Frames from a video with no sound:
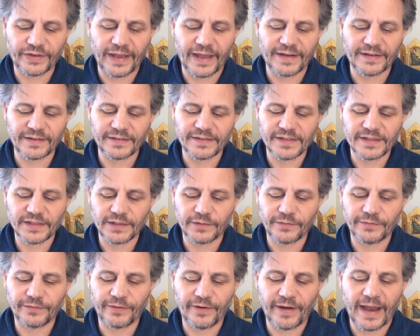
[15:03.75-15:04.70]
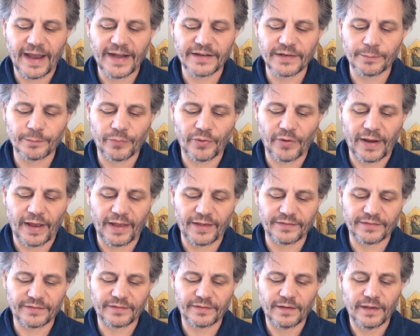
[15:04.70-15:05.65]
and in silver, and in
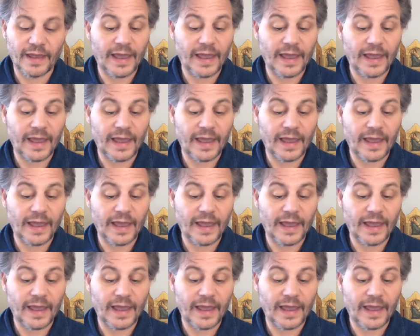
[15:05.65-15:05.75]
brass,